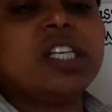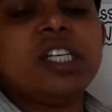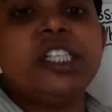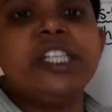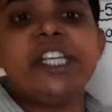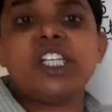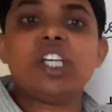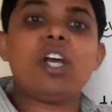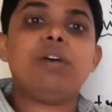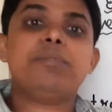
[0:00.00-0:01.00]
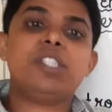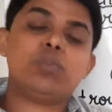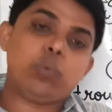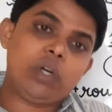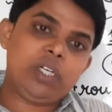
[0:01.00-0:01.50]
creator of
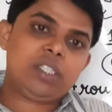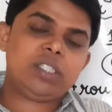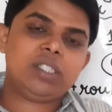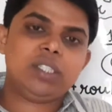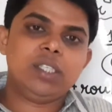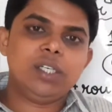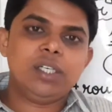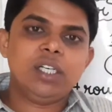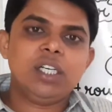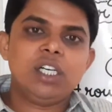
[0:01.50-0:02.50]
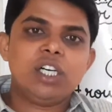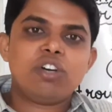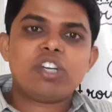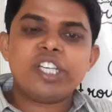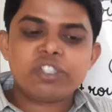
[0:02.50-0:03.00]
this world.
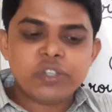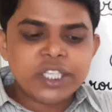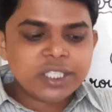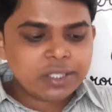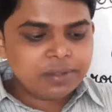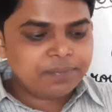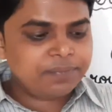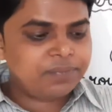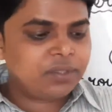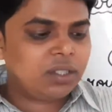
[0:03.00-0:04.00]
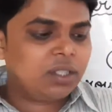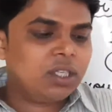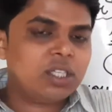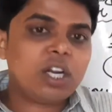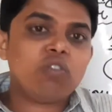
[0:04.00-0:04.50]
Okay, students,
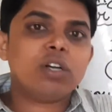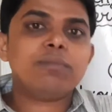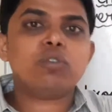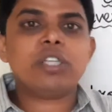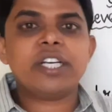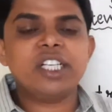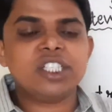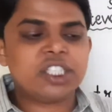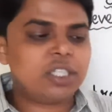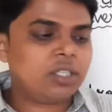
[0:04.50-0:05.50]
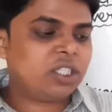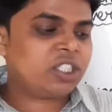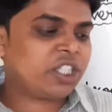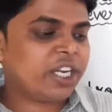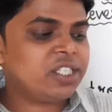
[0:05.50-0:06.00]
now come to the next
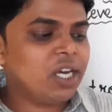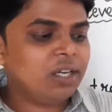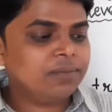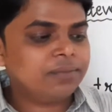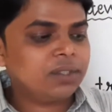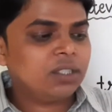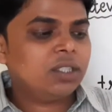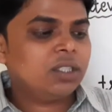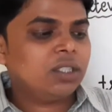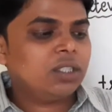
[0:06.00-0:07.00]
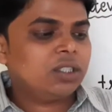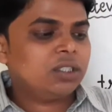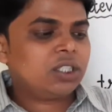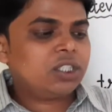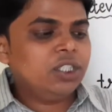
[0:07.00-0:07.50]
stanza.
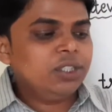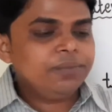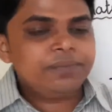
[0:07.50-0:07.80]
Just see.